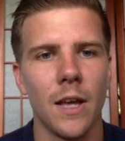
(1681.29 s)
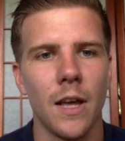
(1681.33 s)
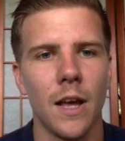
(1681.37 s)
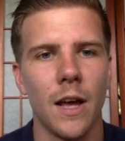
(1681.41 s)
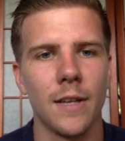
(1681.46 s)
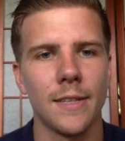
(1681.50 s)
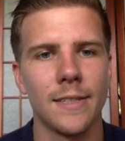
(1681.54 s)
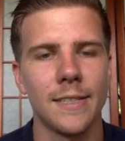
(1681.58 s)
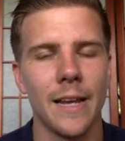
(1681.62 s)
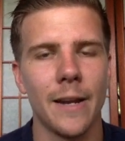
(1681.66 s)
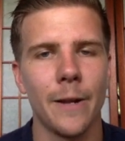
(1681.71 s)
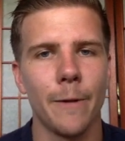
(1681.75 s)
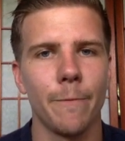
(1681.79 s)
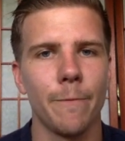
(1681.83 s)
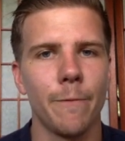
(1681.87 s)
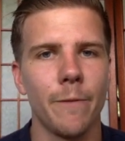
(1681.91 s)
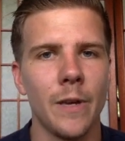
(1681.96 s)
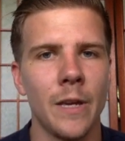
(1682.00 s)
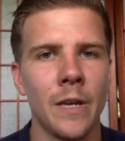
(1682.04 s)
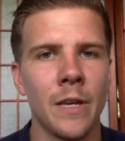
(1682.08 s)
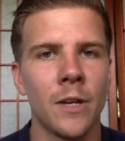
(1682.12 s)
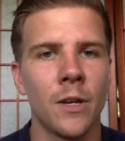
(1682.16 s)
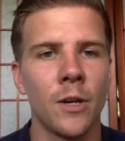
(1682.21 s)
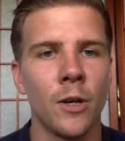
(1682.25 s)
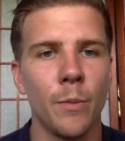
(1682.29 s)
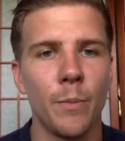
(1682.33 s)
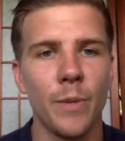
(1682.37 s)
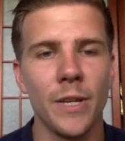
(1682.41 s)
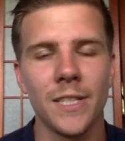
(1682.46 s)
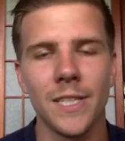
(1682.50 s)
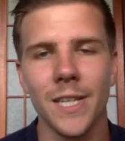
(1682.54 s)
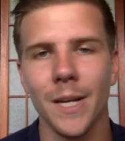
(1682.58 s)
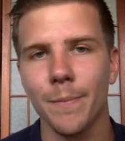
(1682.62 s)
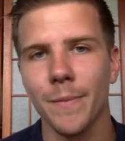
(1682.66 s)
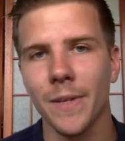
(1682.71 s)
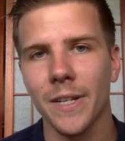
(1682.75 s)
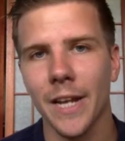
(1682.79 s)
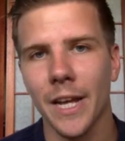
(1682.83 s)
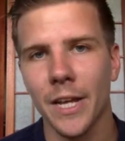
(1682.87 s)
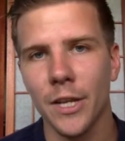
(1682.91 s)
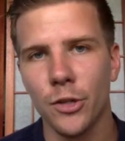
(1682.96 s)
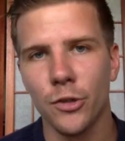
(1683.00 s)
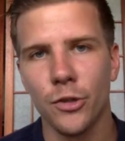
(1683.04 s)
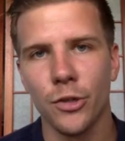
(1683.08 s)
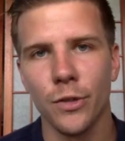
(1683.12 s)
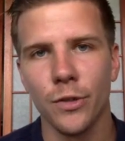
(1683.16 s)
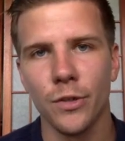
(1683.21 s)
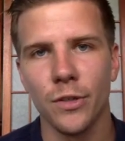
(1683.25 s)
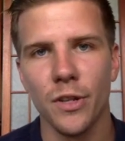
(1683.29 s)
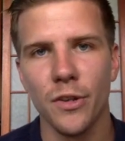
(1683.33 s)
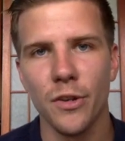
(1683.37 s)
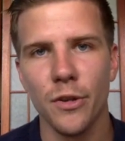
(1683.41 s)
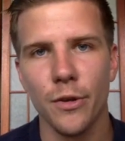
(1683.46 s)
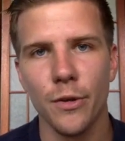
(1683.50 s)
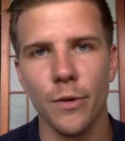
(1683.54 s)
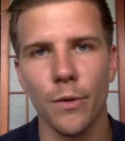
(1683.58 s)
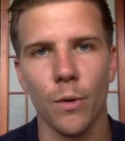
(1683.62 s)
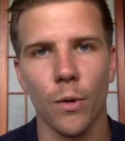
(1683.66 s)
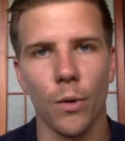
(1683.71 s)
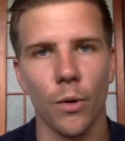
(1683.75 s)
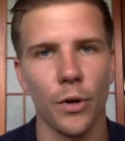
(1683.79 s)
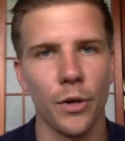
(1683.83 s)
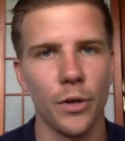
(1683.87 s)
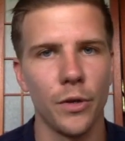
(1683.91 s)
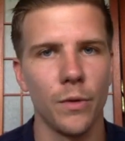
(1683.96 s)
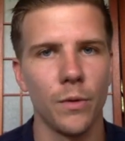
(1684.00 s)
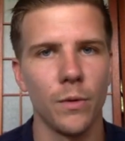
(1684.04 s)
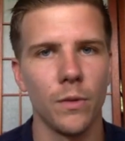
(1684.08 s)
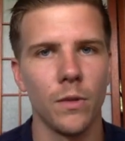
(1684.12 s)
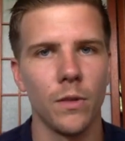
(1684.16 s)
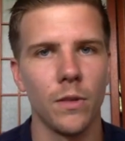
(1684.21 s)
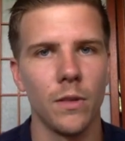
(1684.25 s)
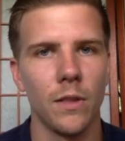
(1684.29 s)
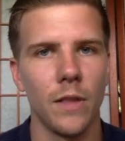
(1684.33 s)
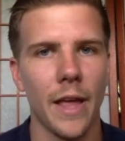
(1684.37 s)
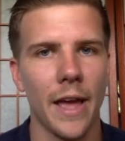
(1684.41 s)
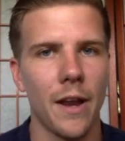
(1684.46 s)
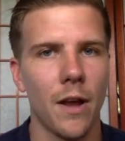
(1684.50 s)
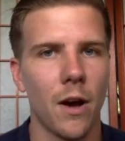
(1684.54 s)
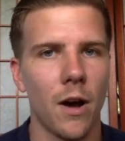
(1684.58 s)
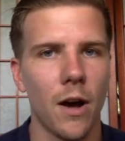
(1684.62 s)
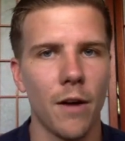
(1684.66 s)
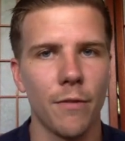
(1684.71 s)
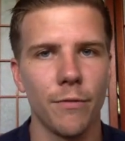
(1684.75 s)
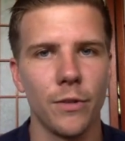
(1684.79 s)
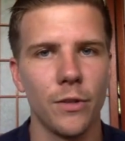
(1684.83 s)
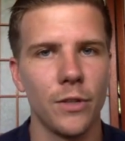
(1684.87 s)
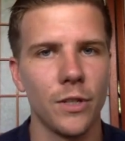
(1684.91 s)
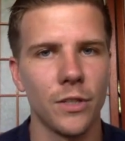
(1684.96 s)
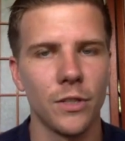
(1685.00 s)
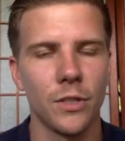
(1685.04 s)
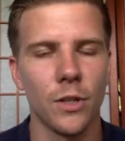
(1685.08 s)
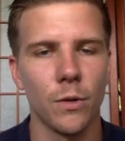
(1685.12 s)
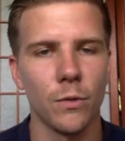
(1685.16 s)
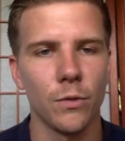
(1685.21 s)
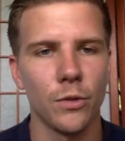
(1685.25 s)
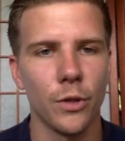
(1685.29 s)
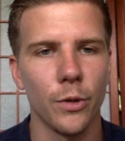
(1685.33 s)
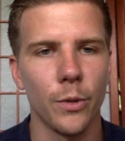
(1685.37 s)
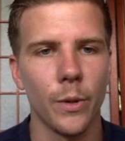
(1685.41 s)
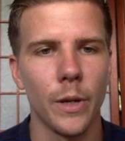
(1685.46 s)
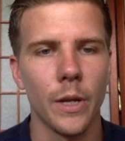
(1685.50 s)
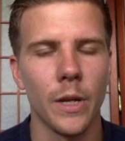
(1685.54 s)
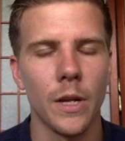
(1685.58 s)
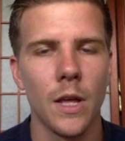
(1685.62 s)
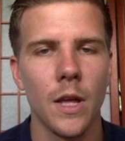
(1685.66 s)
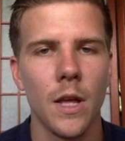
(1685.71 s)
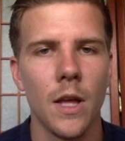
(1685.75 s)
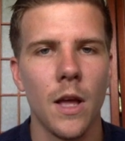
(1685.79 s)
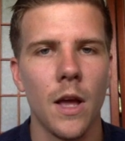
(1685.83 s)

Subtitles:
A setup fee could be something that you choose to do or you let off, you just don't do it.